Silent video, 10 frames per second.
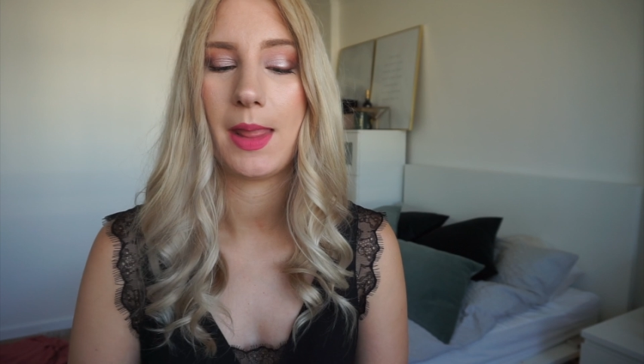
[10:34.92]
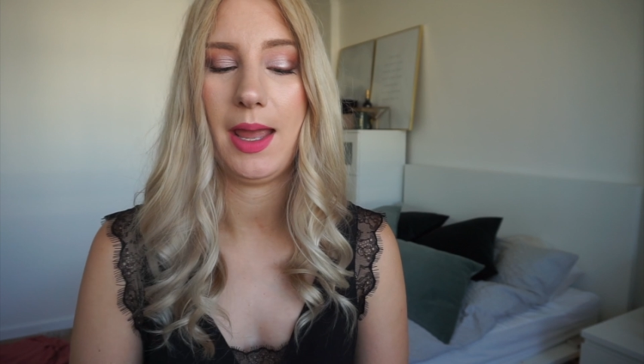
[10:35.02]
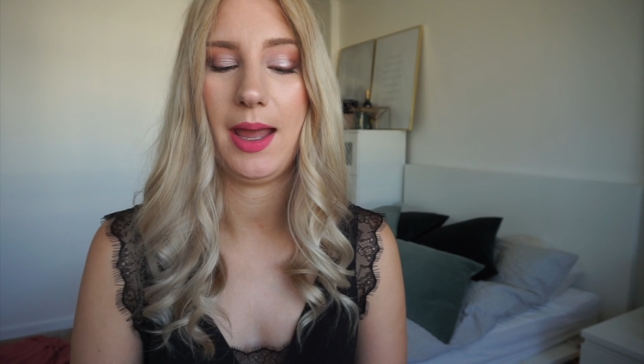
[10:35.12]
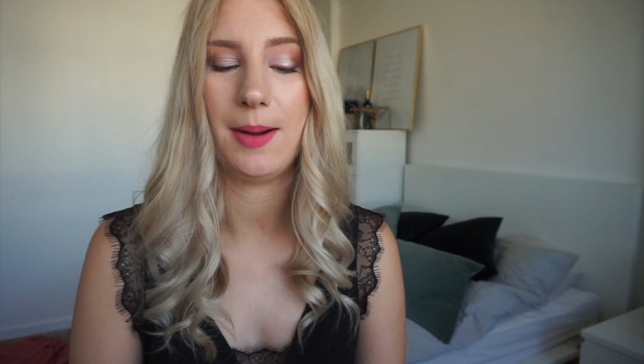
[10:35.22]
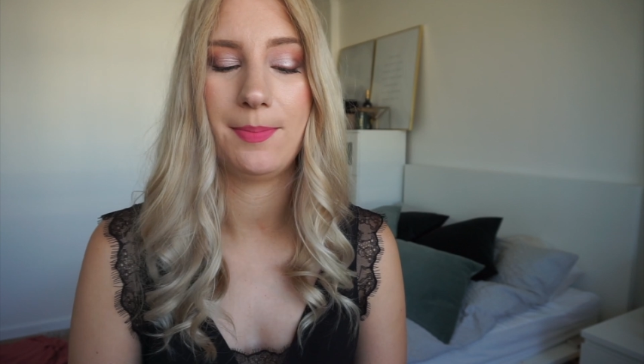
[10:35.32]

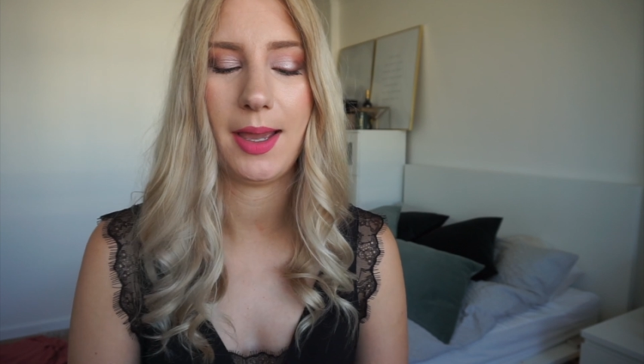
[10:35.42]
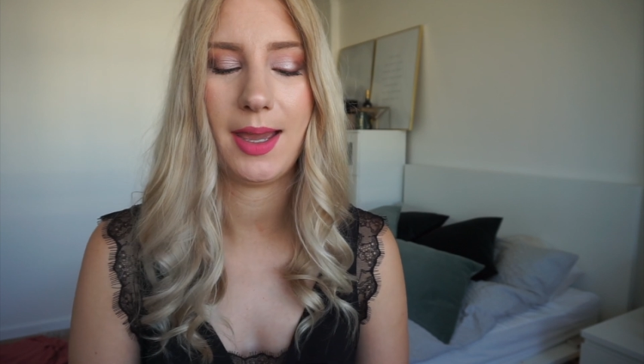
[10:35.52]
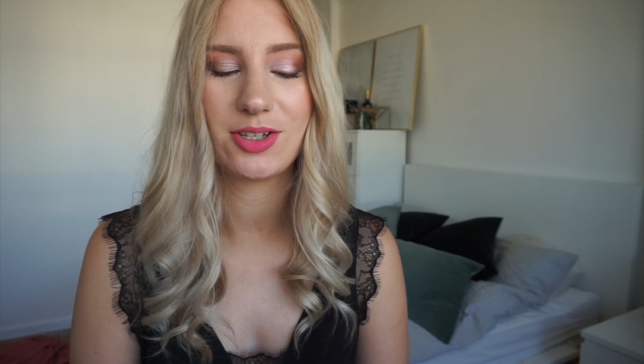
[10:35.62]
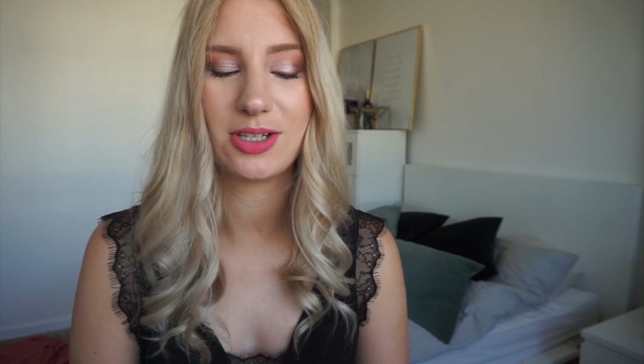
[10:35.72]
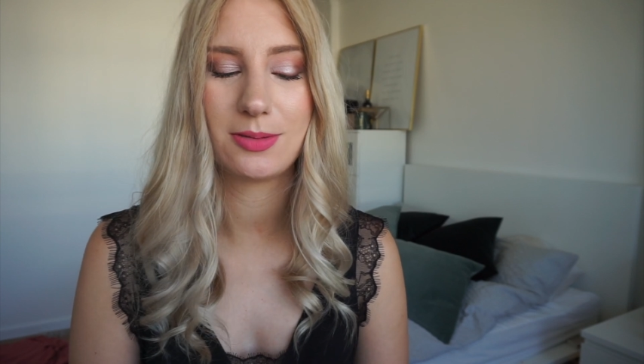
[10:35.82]
and I
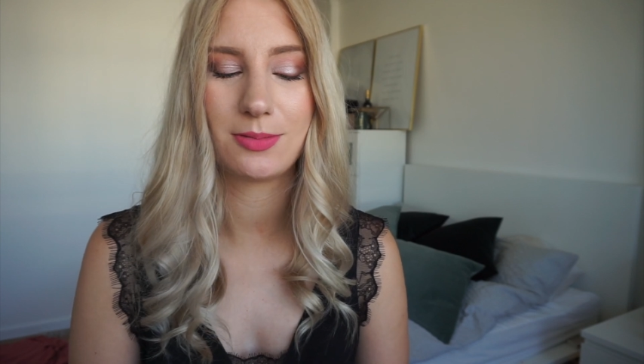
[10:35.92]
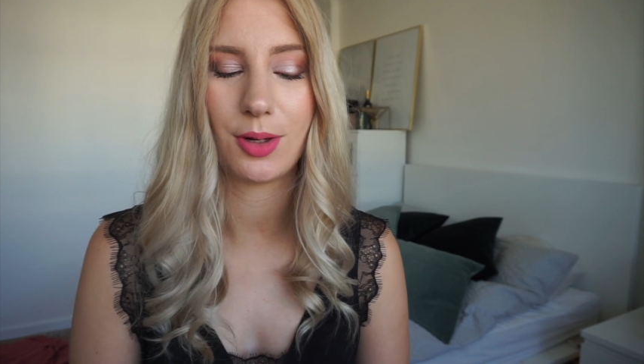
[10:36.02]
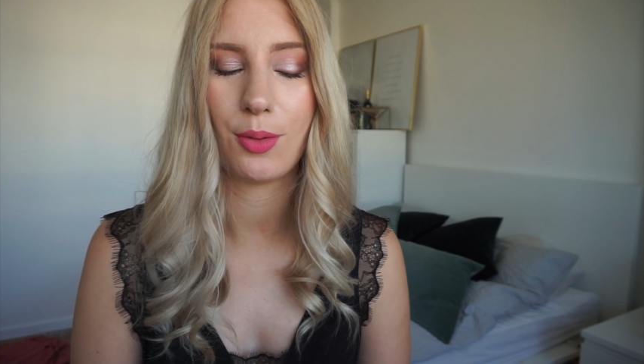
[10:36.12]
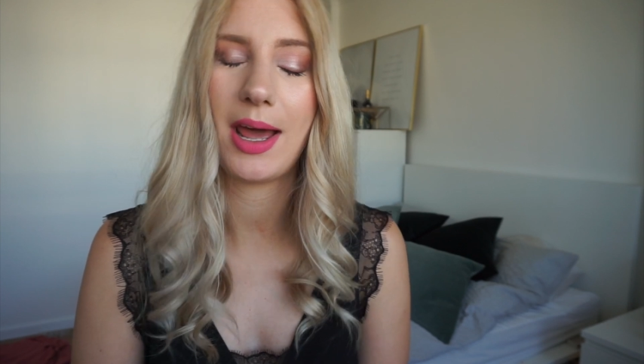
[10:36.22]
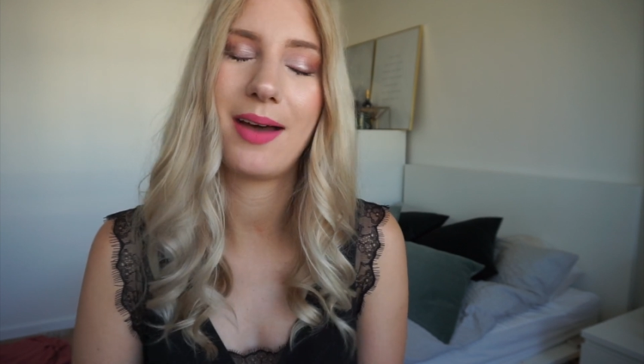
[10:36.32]
actually
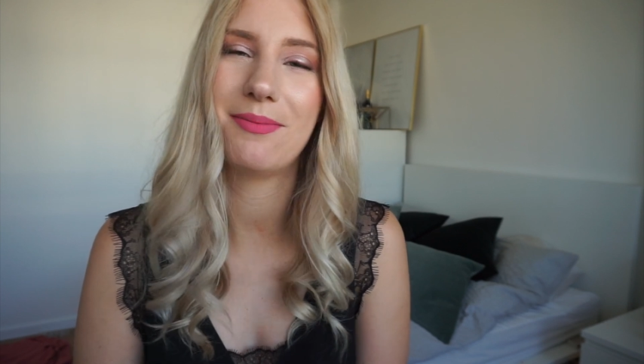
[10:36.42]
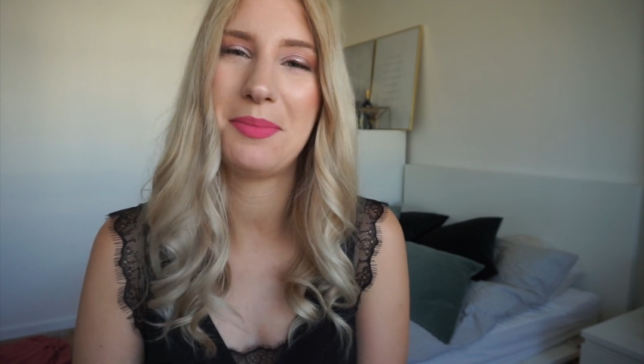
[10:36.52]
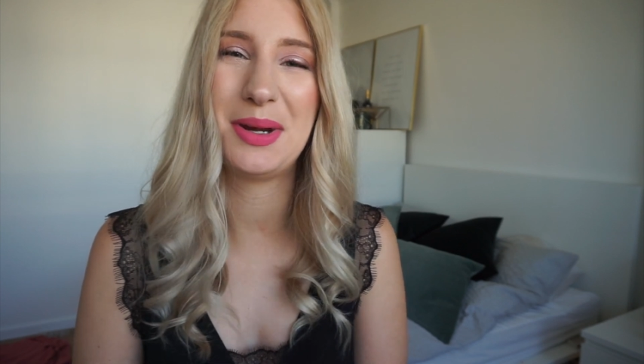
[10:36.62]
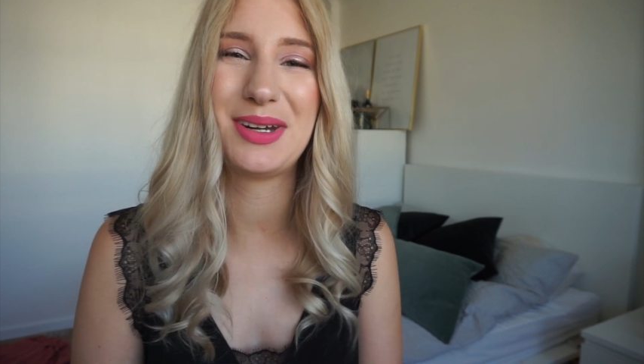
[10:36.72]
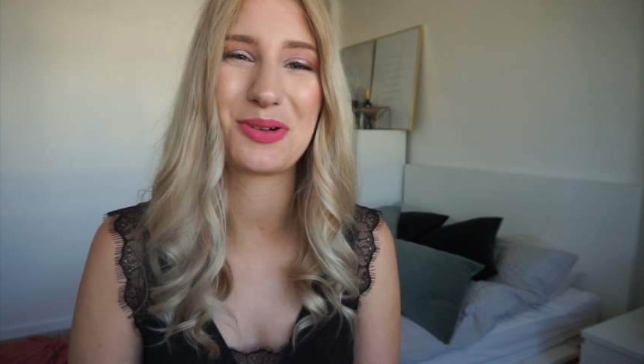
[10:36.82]
don't have
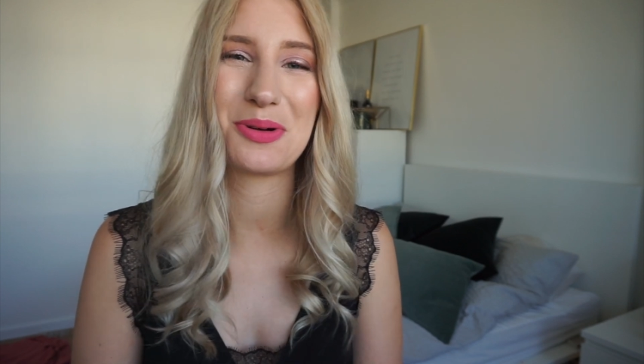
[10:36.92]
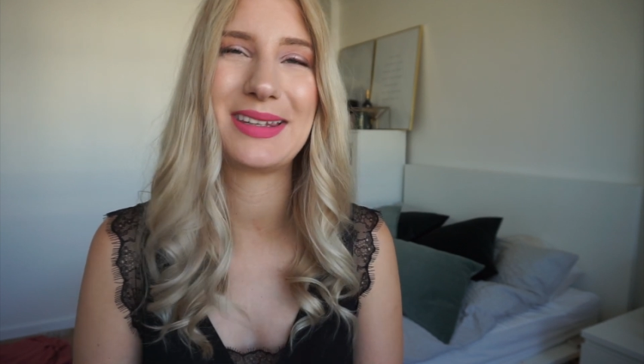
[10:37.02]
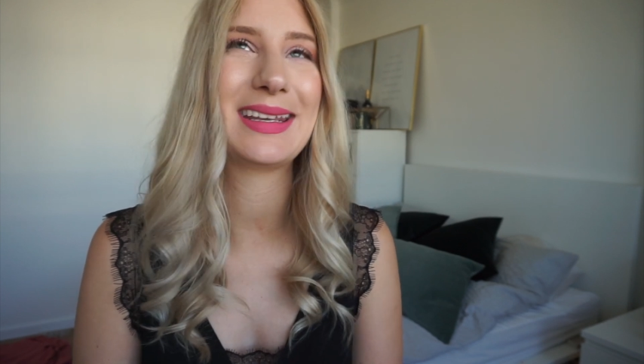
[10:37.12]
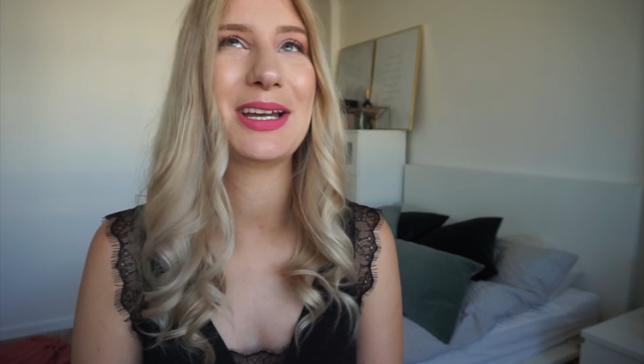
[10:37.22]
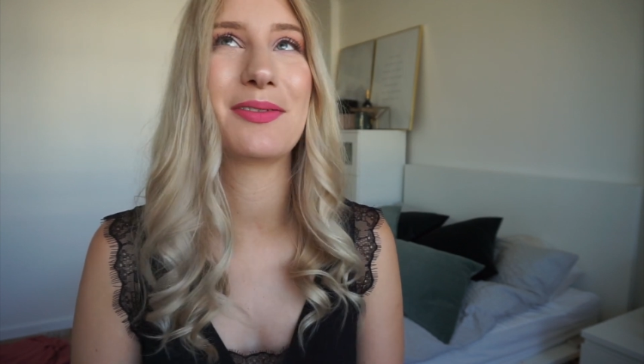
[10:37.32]

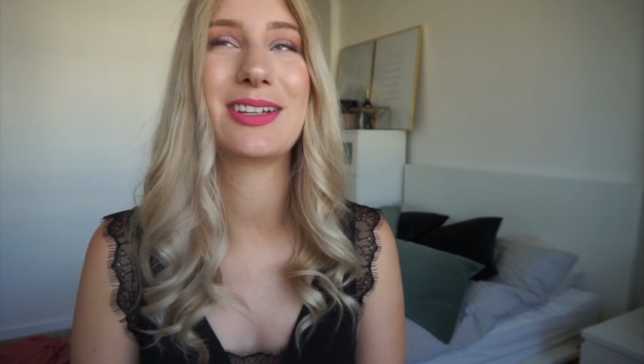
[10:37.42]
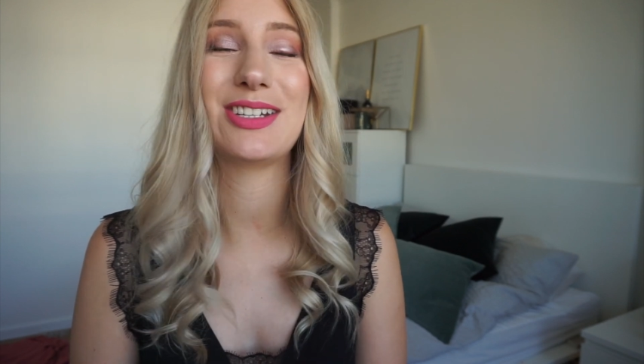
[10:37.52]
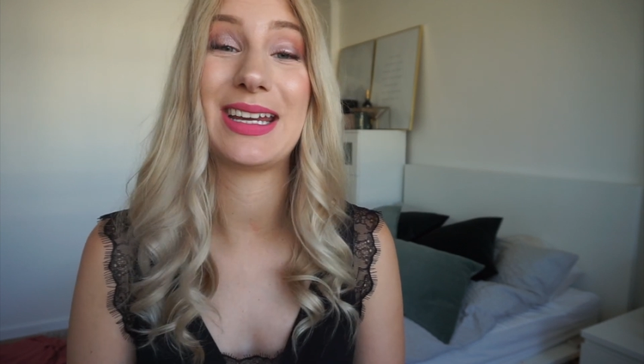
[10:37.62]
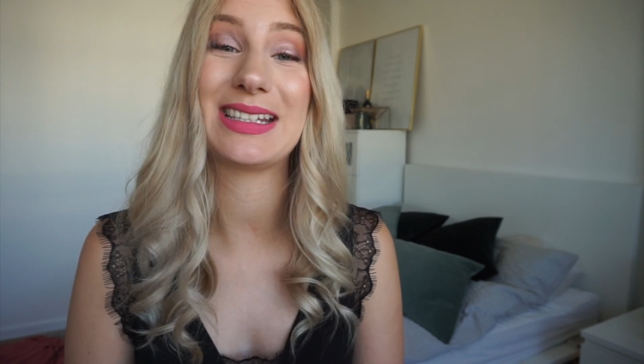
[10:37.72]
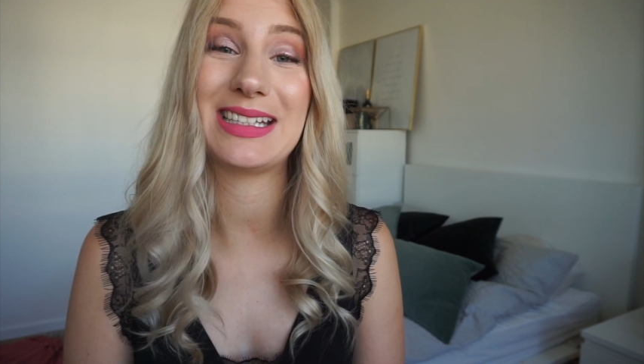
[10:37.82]
majority of the
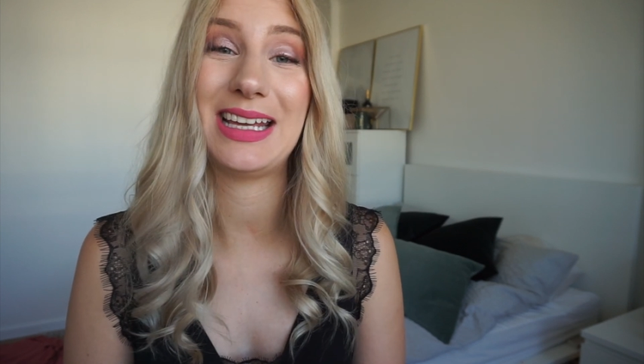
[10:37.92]
shades